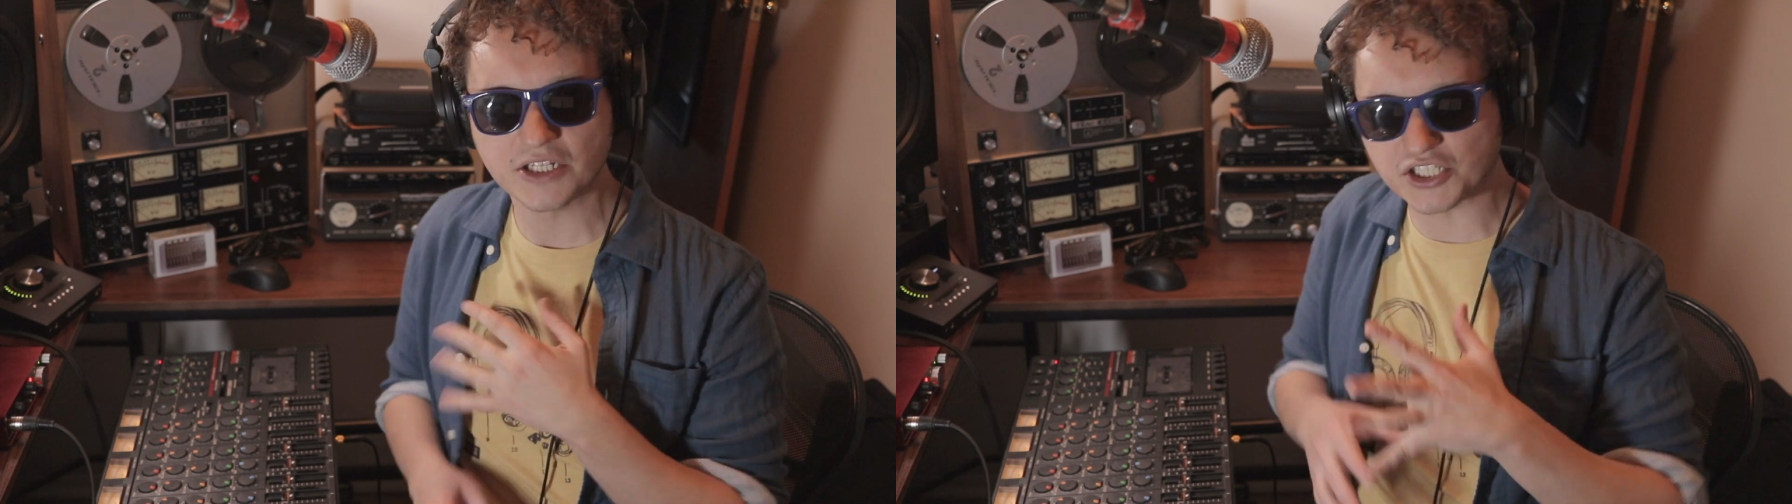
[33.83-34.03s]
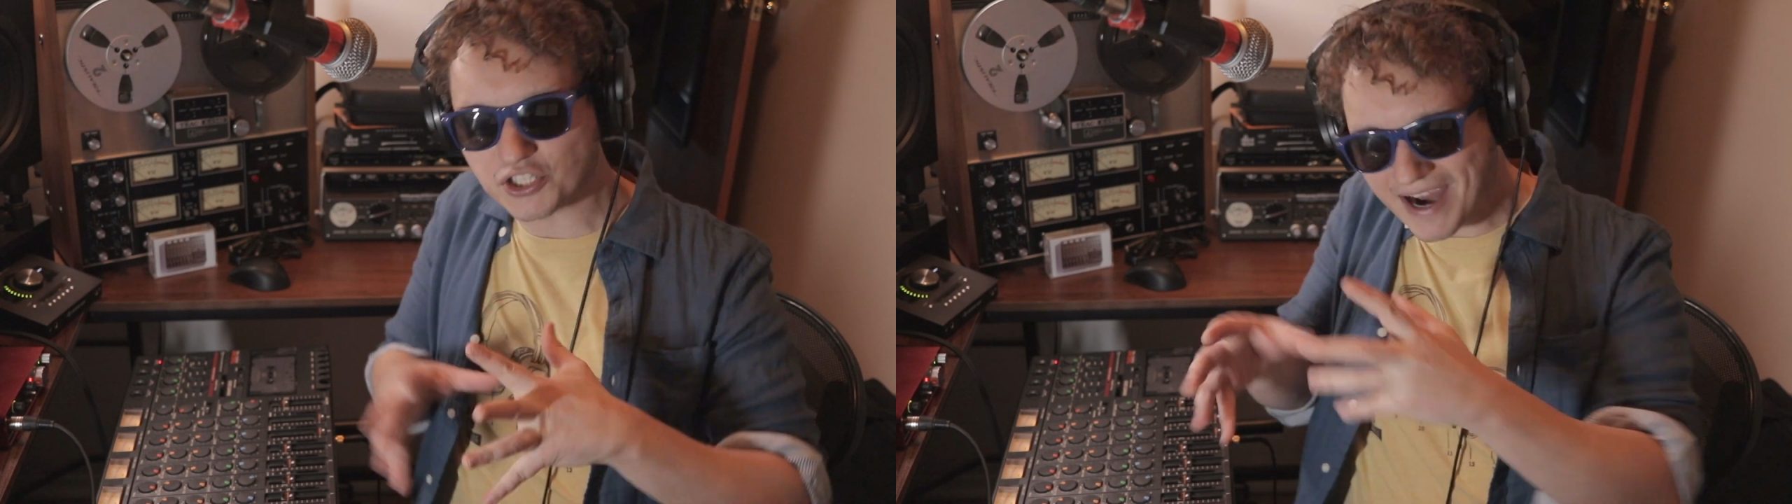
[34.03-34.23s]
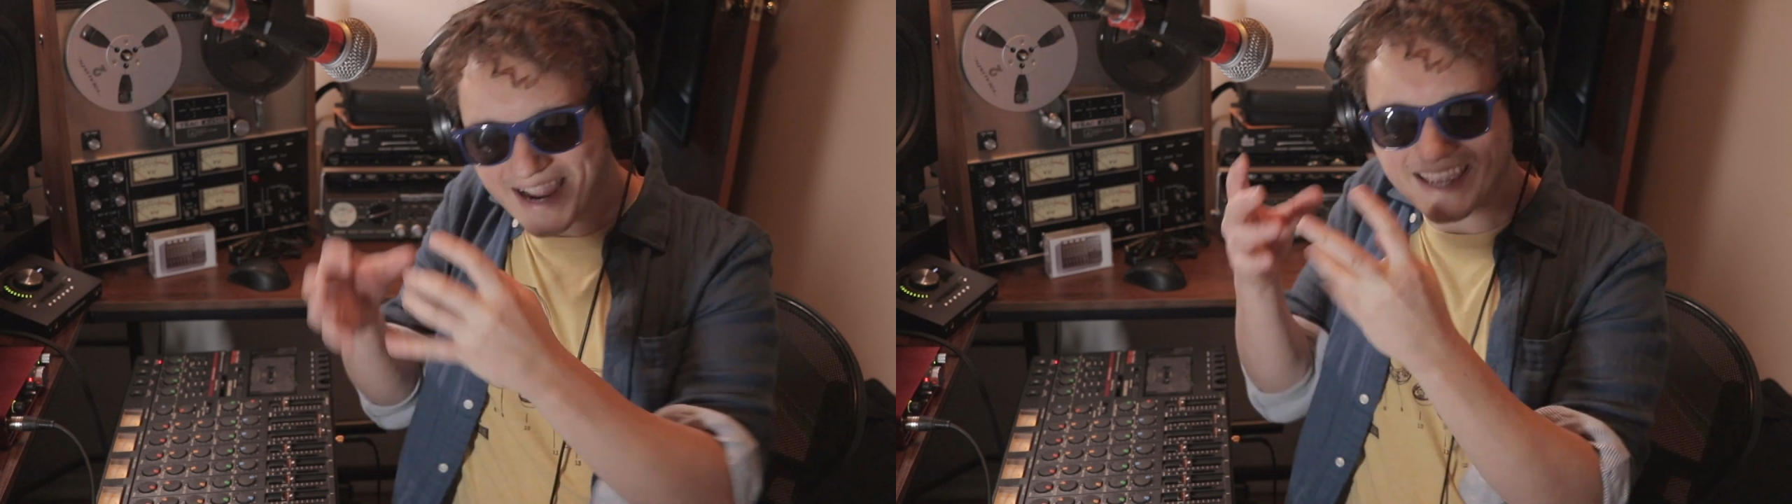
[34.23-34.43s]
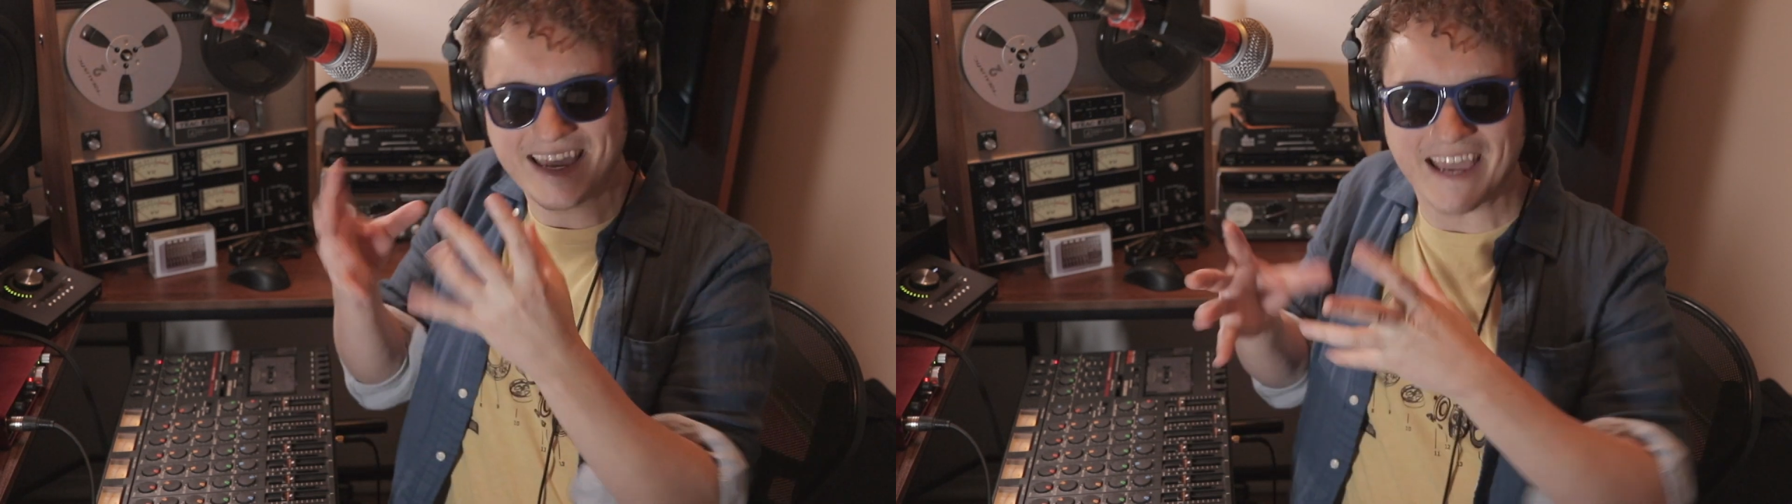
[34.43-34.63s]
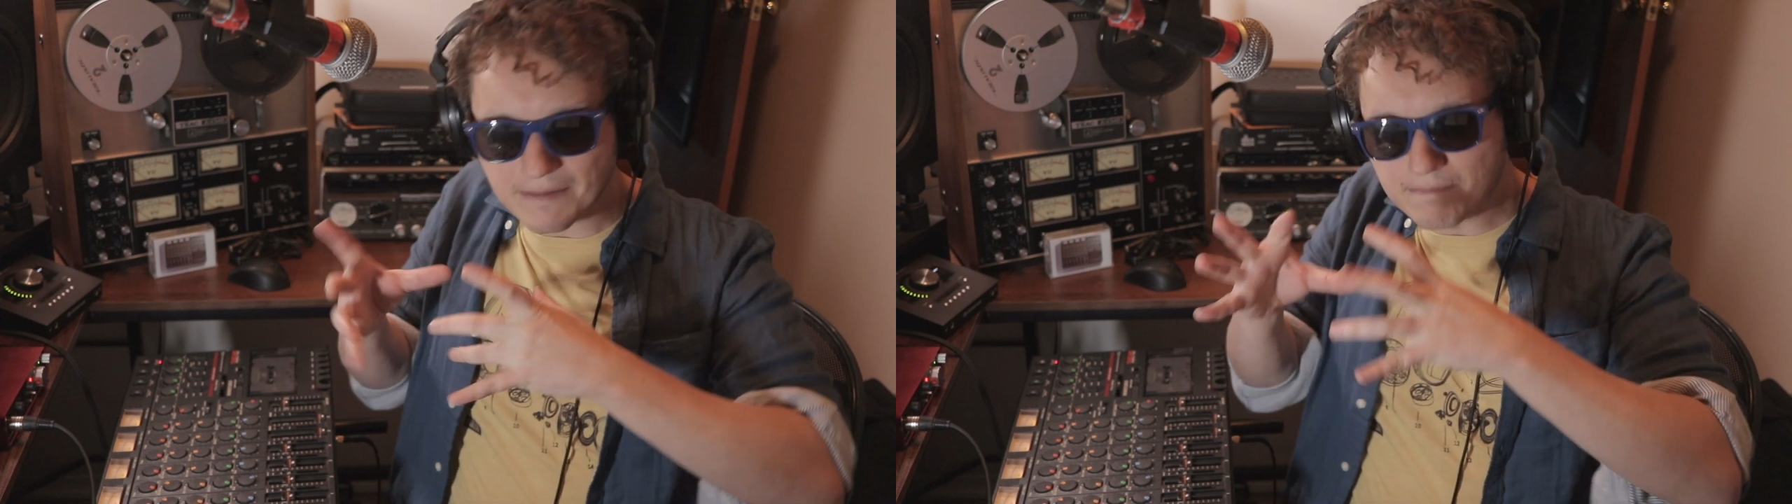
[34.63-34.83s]
to try
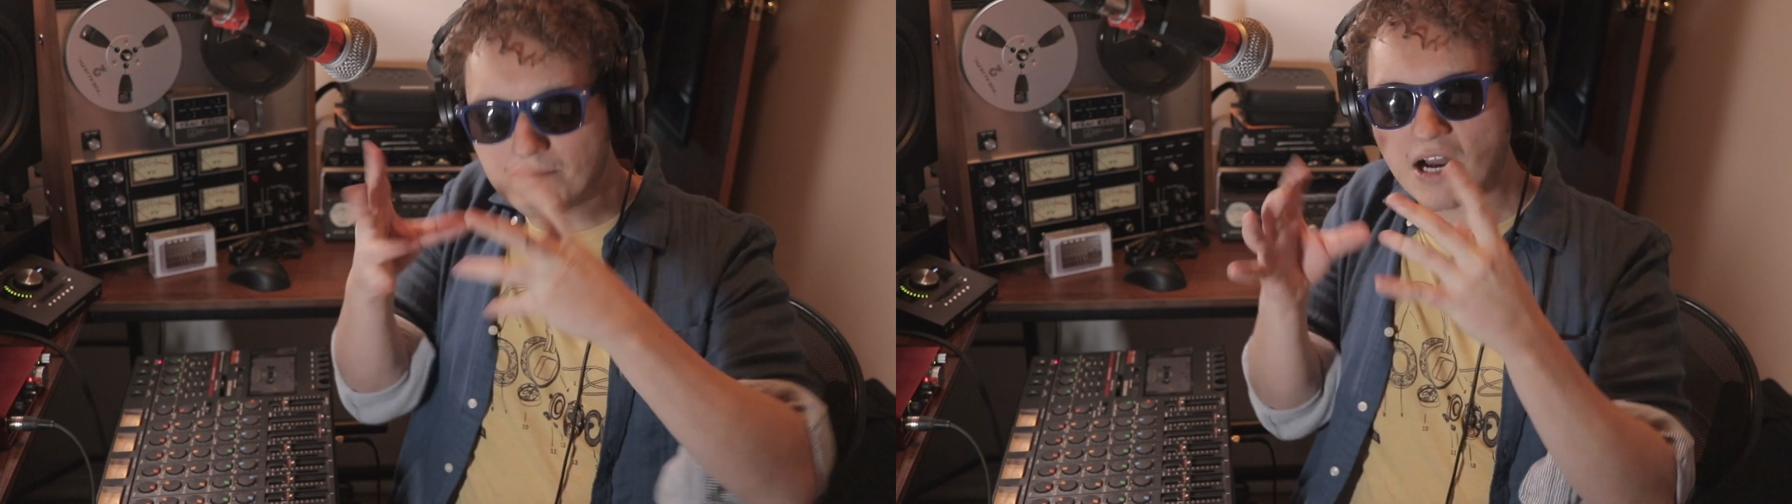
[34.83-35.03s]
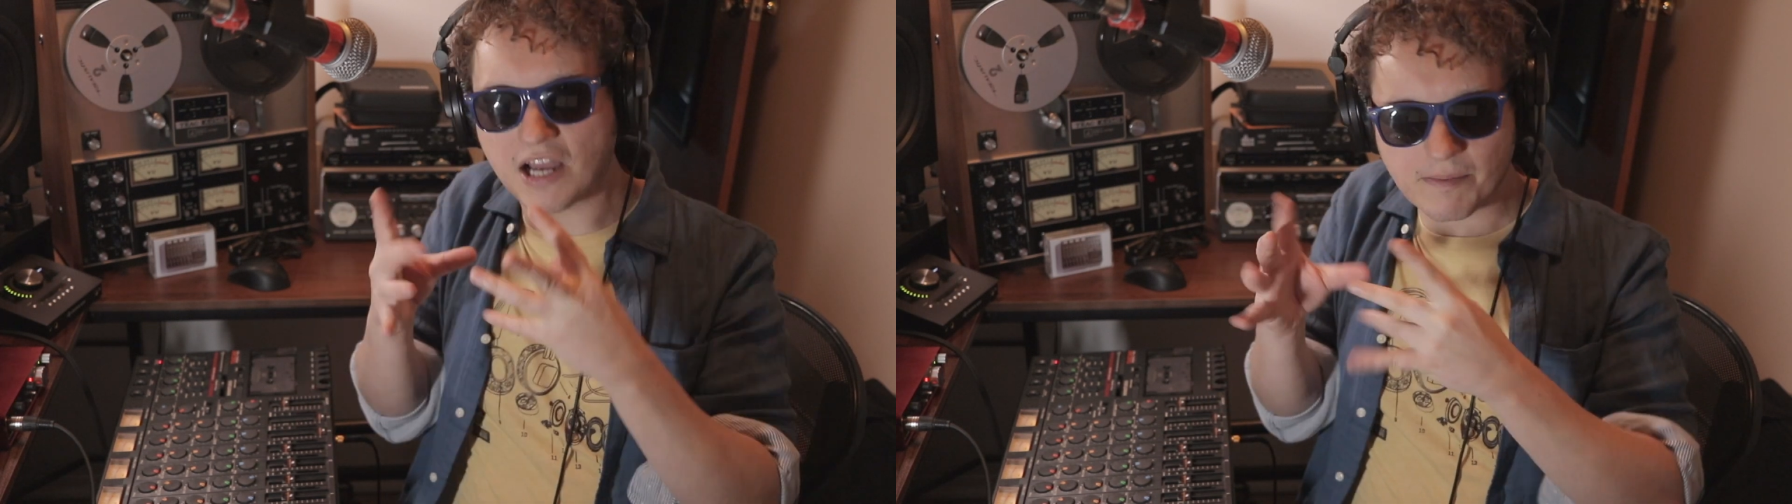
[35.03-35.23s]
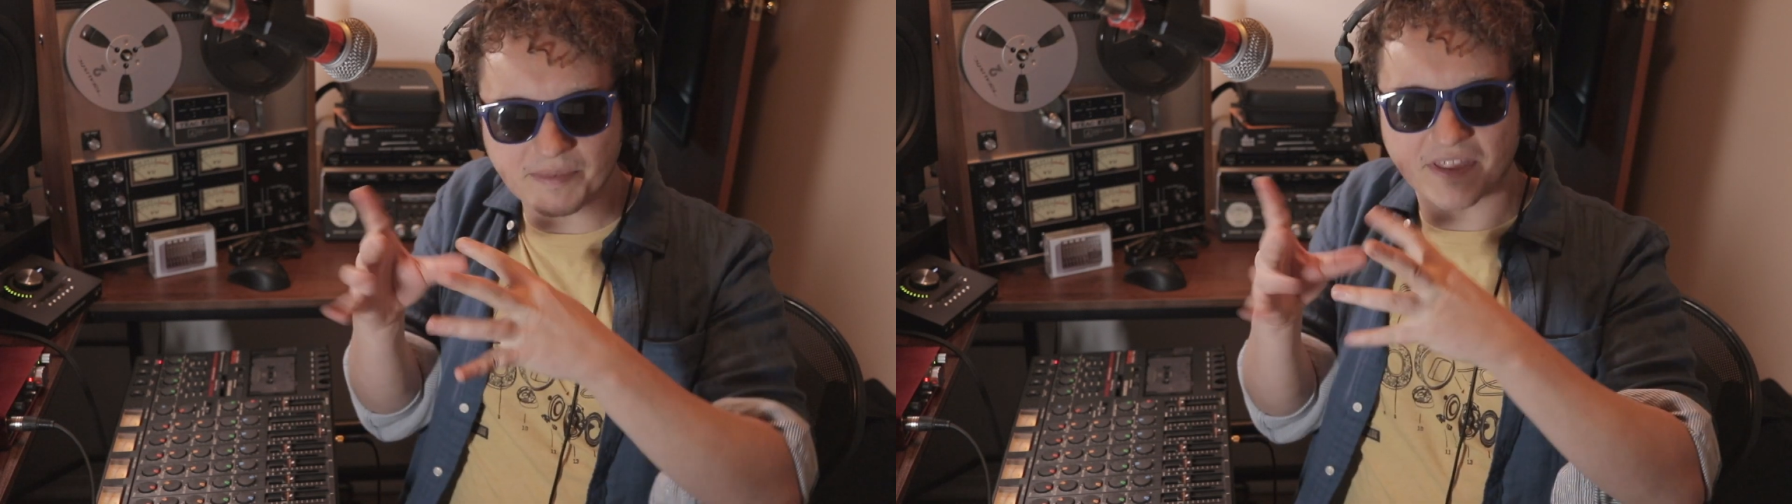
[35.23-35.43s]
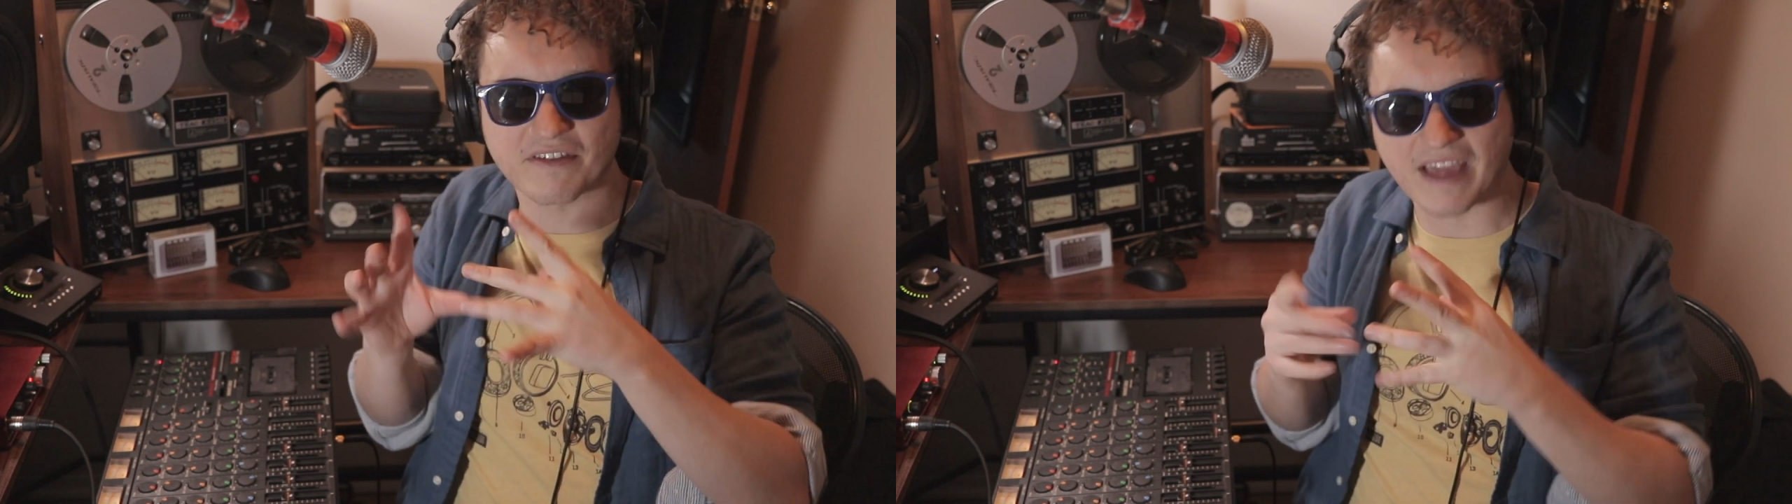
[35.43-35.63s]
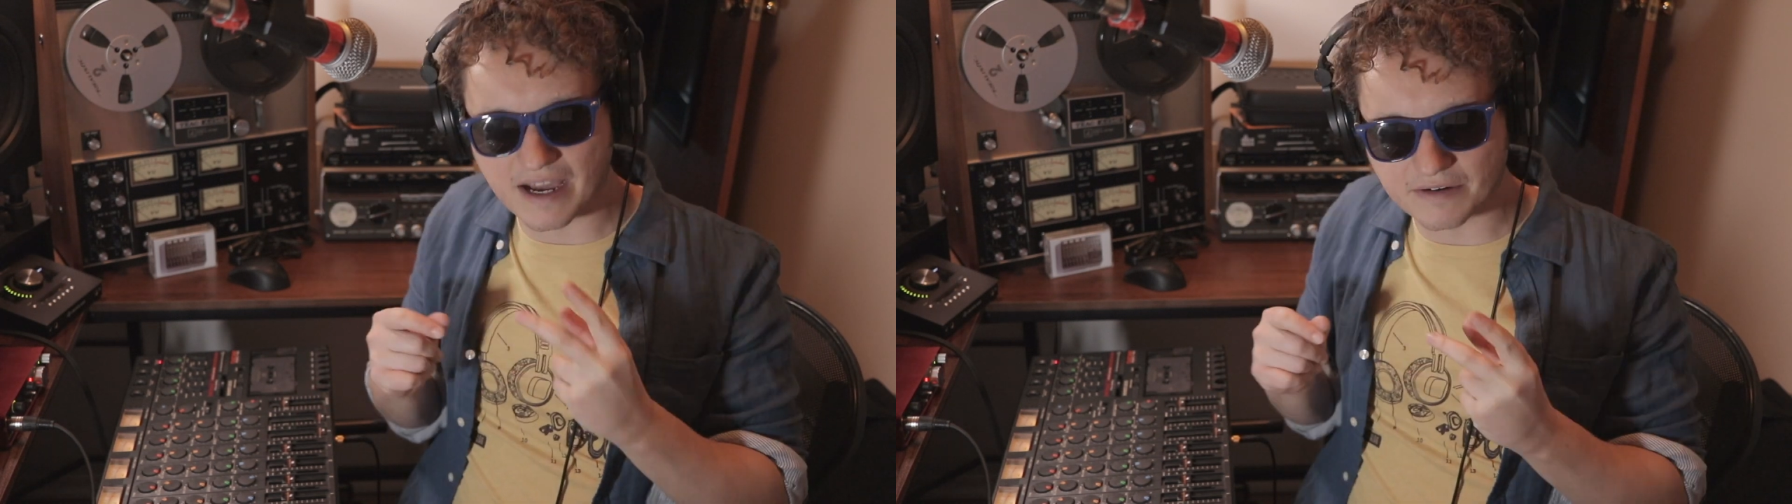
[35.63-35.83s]
and muck up the
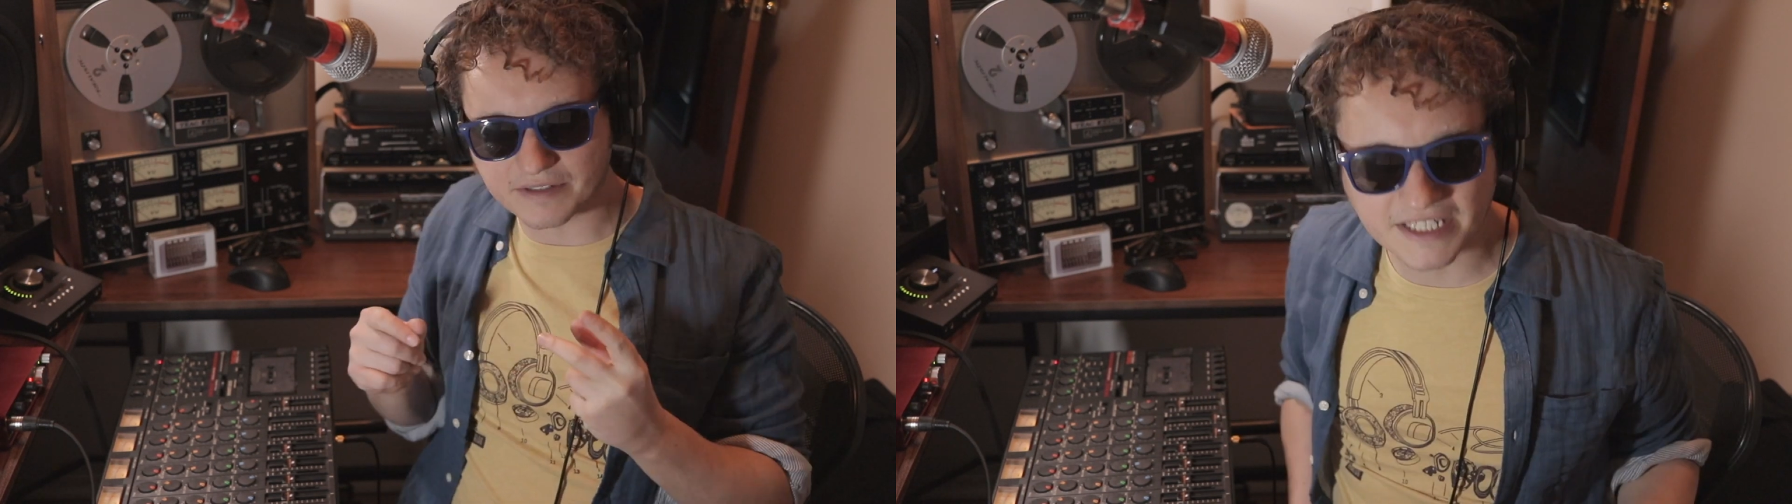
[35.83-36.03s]
sound.